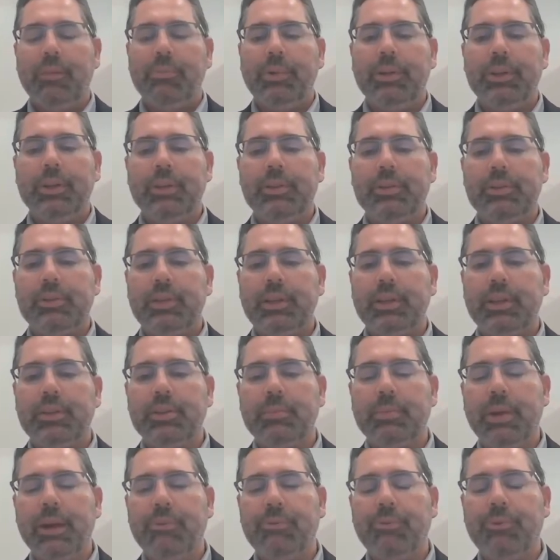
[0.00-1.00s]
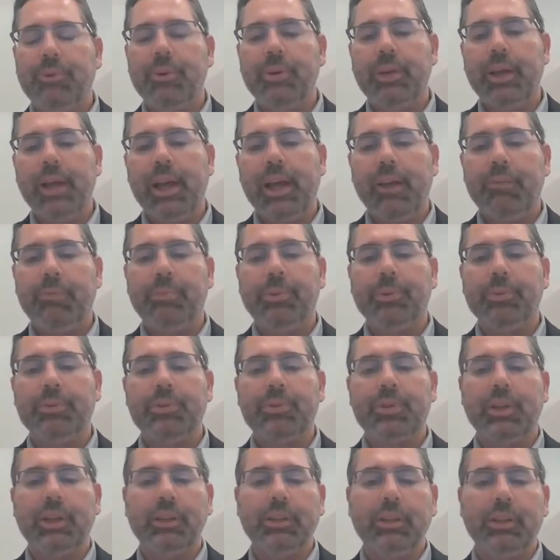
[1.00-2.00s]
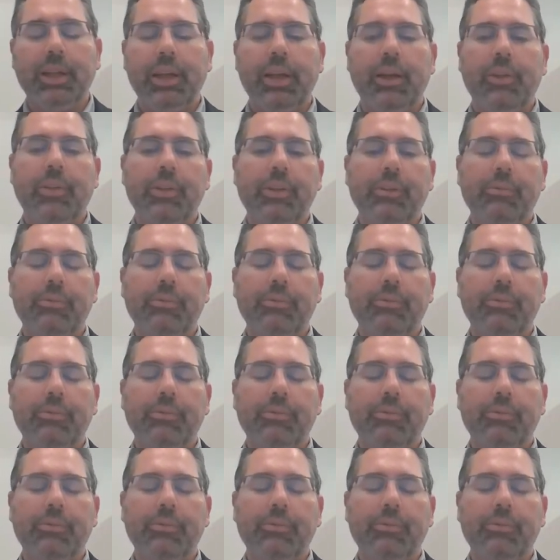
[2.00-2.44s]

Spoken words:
But you can see it's about 4.5% now.